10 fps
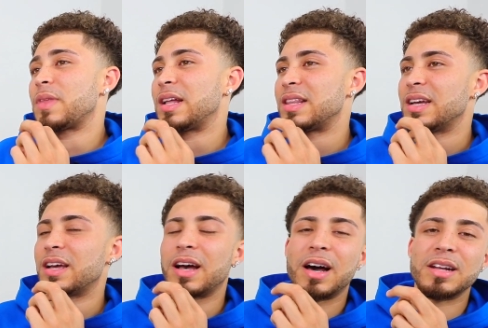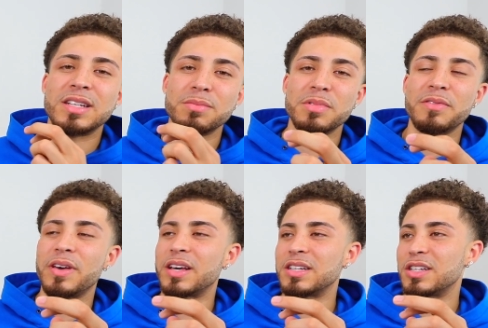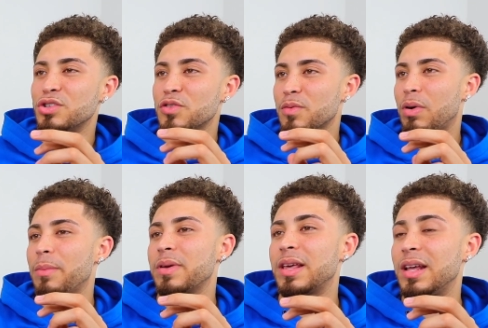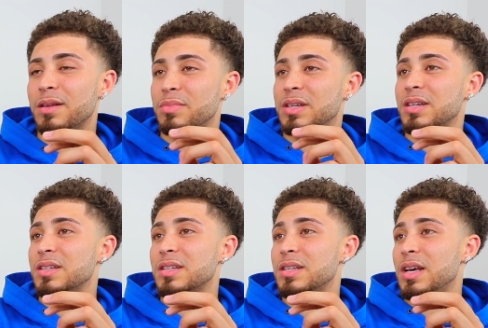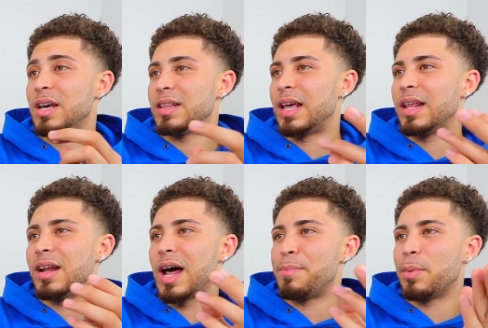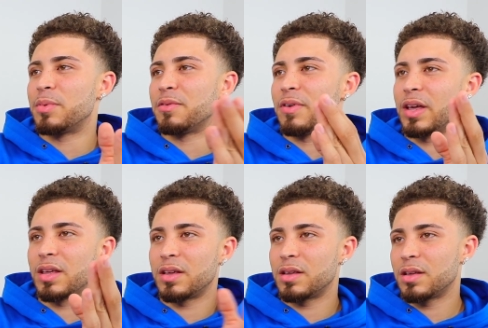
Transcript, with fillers: I think it could honestly be fake and just used for propaganda because they need to hype up the fight.